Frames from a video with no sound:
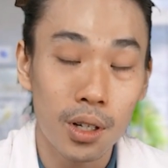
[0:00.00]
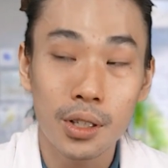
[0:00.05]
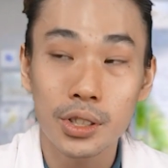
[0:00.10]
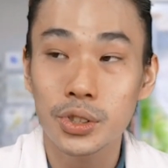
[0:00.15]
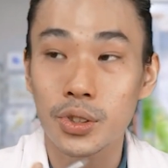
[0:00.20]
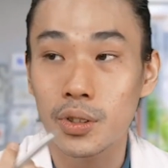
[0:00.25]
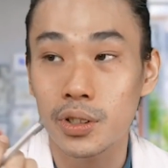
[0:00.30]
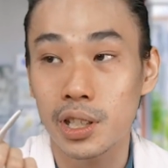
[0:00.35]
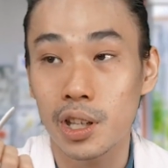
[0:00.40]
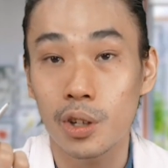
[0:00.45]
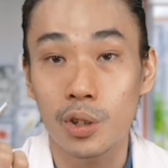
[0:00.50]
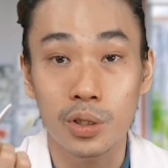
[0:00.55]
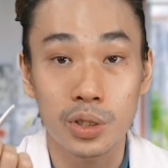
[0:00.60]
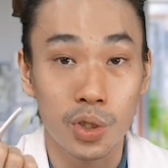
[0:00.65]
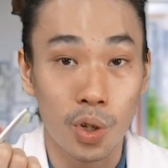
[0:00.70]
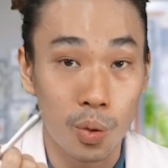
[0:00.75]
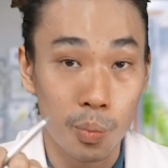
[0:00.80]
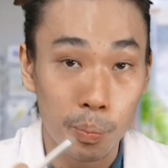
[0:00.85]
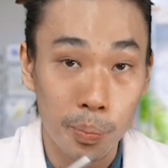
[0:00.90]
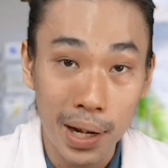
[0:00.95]
So
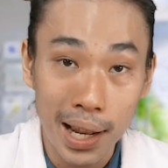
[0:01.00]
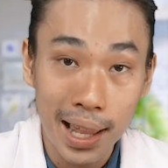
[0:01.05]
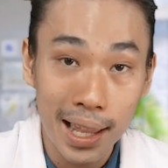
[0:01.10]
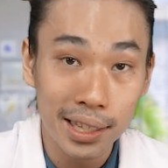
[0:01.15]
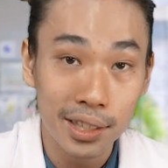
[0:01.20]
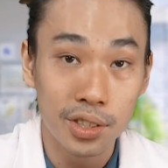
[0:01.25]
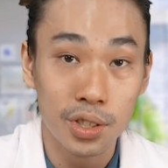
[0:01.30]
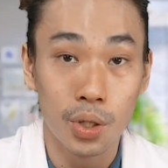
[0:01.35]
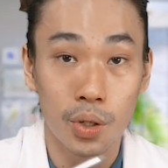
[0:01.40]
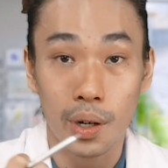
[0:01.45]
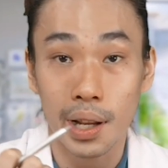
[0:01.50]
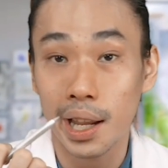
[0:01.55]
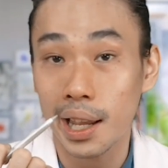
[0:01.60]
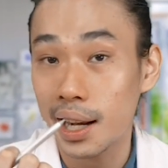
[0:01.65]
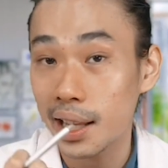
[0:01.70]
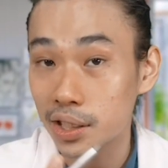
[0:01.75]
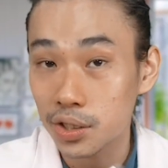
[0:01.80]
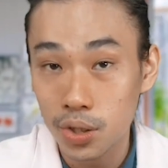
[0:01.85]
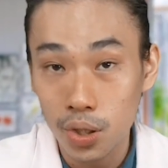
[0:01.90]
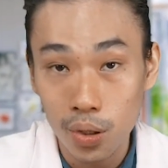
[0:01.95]
your blood, your
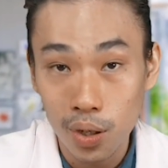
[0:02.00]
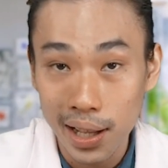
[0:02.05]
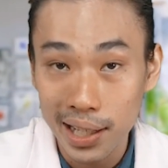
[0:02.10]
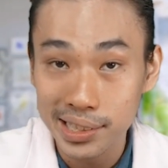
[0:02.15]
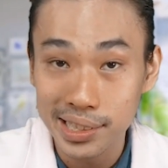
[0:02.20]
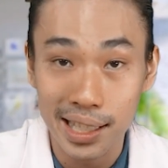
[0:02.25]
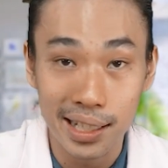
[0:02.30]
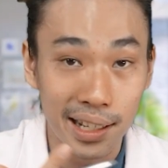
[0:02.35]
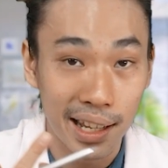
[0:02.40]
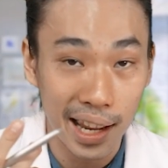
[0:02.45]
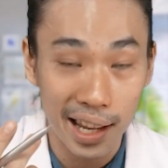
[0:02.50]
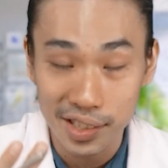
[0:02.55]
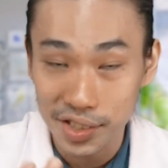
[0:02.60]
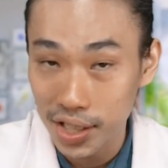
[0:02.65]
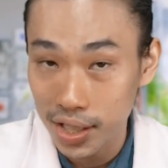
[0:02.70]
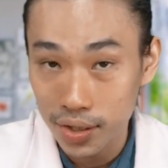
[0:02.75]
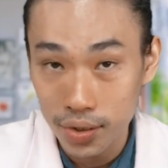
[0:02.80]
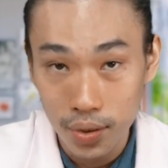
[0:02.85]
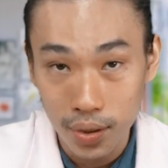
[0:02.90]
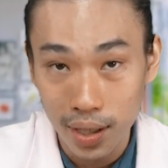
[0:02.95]
electrolytes, and
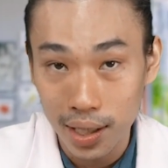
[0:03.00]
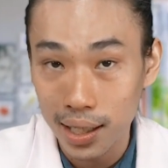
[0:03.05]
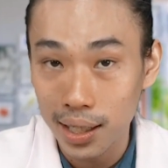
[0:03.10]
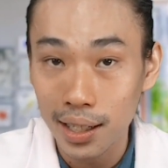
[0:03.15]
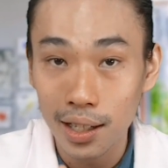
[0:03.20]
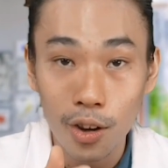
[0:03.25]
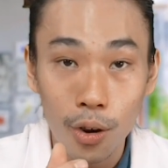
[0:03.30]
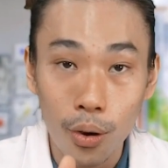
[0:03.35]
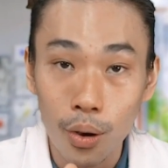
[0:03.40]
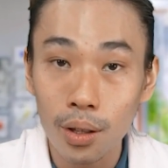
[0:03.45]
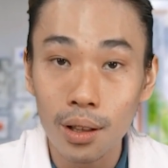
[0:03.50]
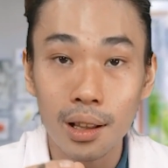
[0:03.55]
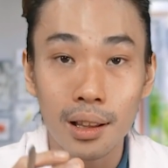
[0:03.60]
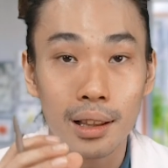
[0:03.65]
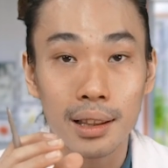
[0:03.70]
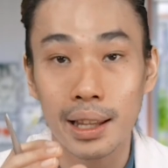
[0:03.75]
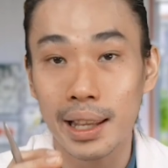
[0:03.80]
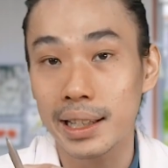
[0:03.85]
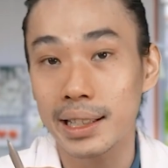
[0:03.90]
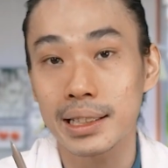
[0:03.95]
etc.
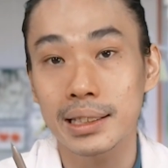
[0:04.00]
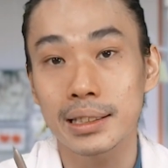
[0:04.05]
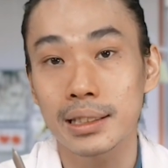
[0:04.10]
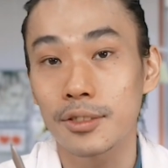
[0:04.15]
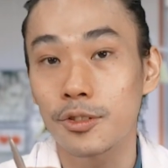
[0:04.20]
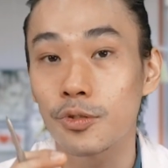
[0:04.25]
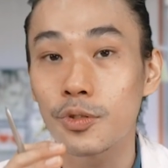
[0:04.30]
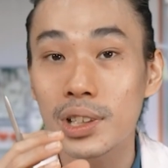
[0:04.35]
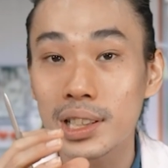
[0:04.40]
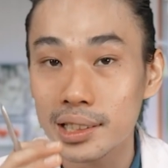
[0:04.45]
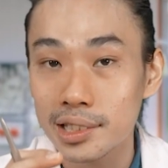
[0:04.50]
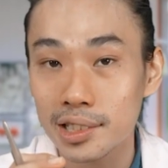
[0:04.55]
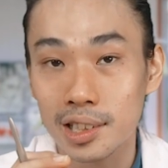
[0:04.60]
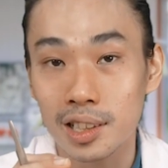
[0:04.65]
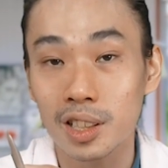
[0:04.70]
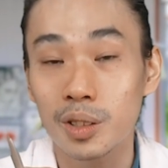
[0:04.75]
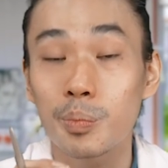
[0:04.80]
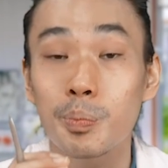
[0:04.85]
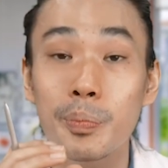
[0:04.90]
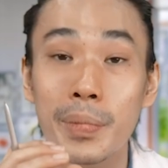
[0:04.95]
all like
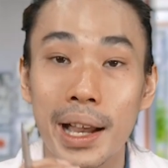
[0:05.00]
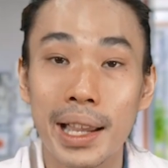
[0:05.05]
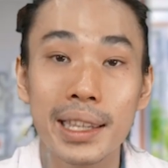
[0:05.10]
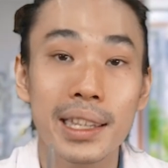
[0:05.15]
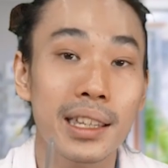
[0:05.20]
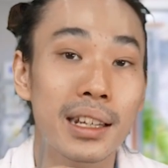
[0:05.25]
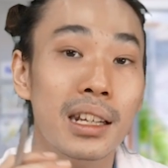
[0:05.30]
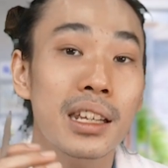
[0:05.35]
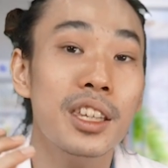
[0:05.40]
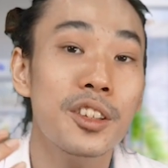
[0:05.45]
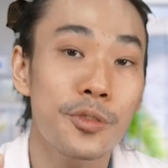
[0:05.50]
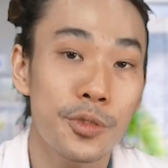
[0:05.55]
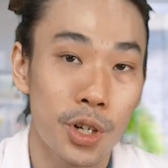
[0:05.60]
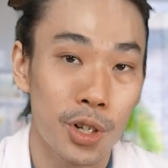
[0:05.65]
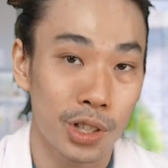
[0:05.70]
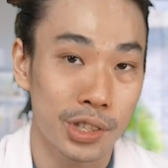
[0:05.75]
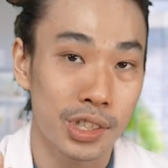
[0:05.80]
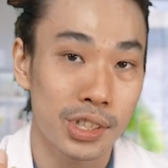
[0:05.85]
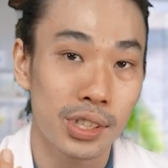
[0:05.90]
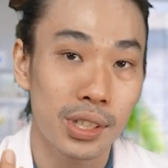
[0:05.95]
filtered by
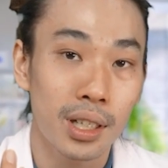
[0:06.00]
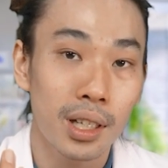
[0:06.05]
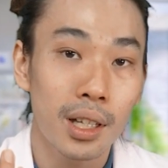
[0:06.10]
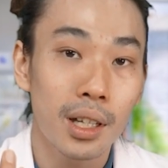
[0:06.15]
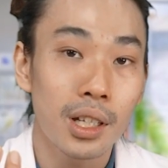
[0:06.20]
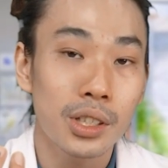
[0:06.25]
neurons.